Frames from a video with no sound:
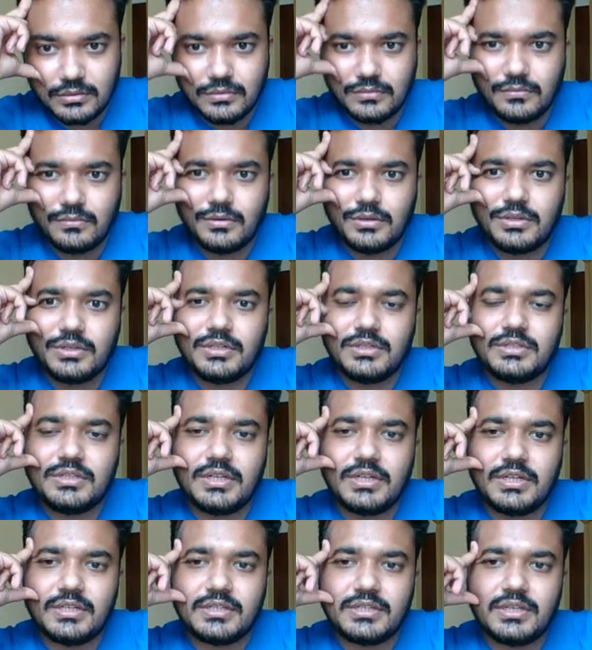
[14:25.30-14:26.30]
What is
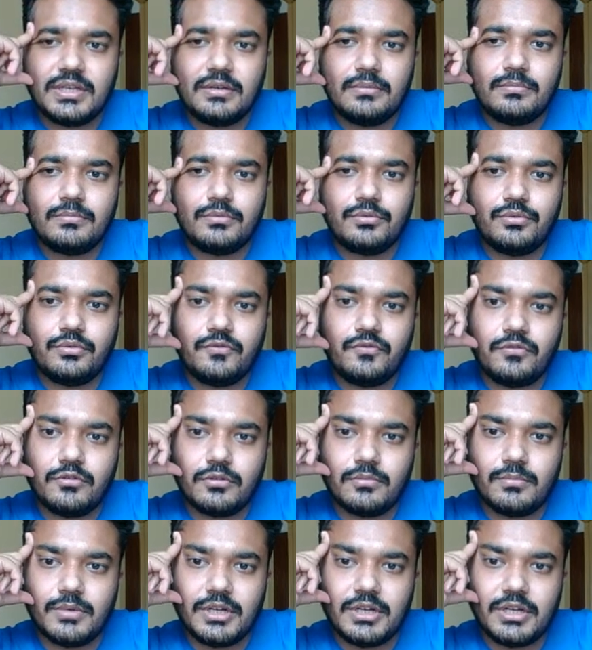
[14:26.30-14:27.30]
an escape route for
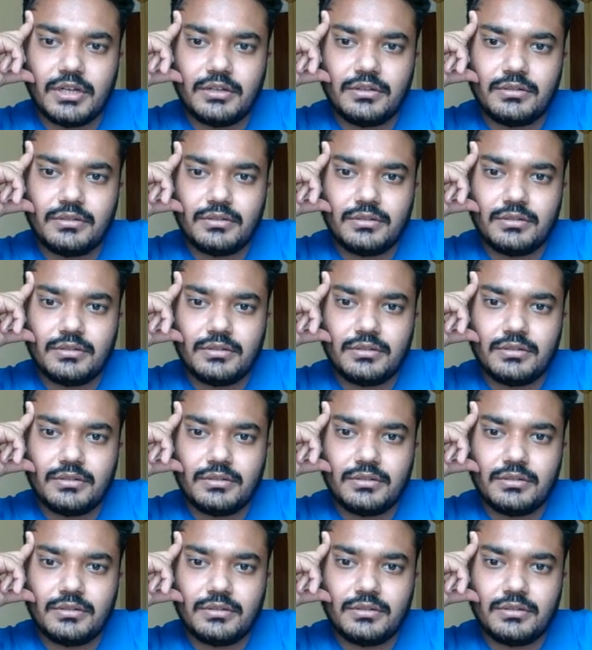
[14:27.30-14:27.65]
my knight?